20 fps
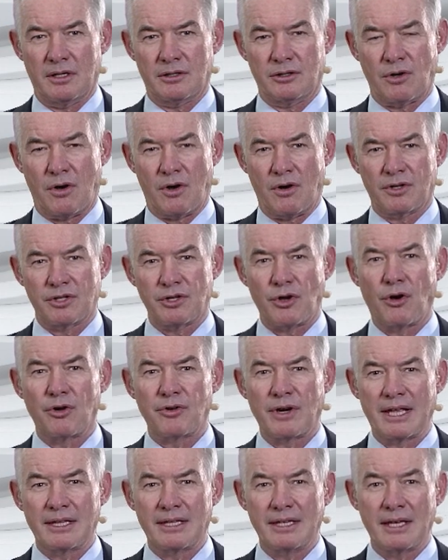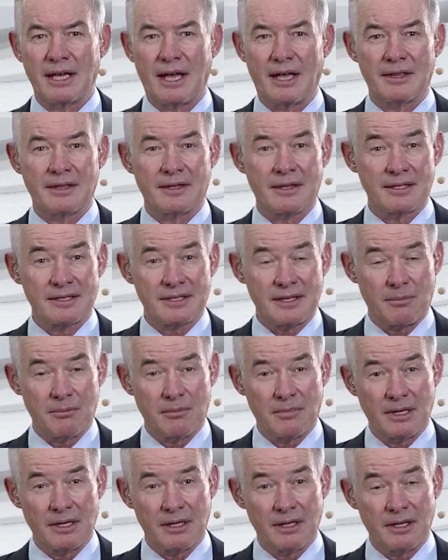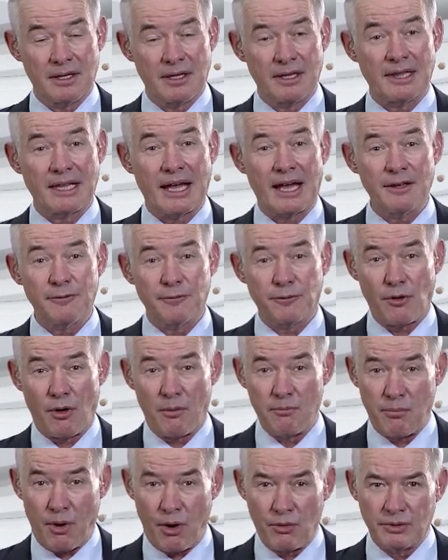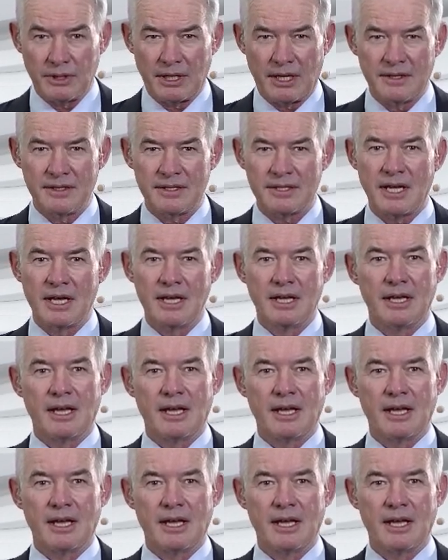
talks already, and some live components.